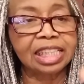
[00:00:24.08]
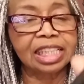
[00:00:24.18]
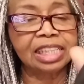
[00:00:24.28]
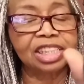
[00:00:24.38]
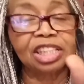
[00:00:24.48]

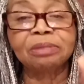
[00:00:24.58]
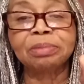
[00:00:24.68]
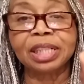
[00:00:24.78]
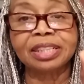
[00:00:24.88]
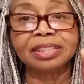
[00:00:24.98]
gel
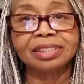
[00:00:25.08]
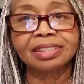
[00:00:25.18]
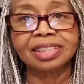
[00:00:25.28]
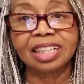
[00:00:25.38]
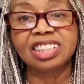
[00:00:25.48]
pen,
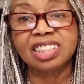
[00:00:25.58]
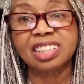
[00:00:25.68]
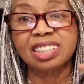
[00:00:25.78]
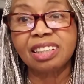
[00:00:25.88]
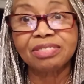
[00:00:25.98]
because I just
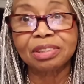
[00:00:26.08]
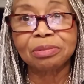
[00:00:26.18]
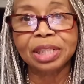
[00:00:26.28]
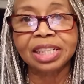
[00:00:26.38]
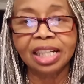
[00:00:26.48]
love the
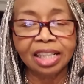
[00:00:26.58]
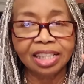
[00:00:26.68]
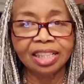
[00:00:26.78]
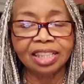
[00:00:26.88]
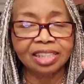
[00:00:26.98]
way
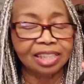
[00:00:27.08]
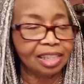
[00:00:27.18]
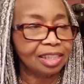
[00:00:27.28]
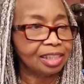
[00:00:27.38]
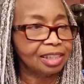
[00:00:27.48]
it
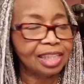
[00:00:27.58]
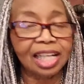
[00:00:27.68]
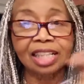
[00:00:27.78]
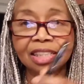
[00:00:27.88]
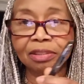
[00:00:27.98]

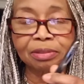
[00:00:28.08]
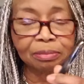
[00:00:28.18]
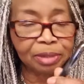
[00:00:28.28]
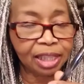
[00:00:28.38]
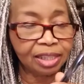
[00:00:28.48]
glides over the
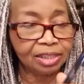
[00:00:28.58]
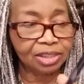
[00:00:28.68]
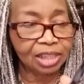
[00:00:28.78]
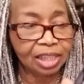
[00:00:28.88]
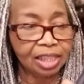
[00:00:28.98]

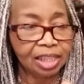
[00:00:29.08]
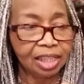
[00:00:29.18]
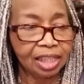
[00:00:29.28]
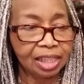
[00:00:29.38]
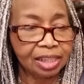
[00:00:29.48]
page.
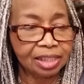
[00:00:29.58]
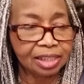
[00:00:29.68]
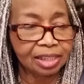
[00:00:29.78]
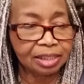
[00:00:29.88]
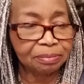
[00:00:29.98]
And
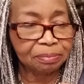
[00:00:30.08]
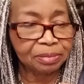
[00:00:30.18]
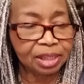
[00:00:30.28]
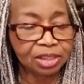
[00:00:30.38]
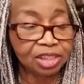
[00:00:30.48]

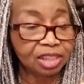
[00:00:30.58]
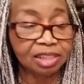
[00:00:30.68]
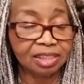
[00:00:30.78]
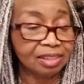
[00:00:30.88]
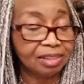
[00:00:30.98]
they're just
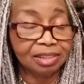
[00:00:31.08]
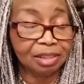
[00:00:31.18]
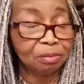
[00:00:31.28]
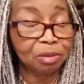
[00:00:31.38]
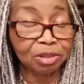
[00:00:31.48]

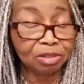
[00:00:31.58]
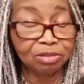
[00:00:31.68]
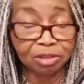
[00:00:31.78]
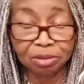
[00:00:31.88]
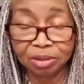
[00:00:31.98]

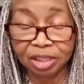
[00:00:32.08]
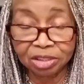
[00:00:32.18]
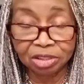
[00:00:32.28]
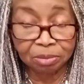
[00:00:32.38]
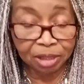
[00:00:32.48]
wonderful
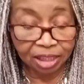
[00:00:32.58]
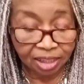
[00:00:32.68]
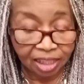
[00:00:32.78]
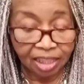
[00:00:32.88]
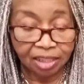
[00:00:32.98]

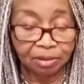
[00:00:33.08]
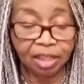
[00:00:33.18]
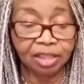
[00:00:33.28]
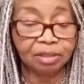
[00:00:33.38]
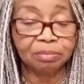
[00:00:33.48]
instruments.
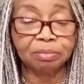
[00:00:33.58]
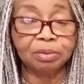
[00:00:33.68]
I've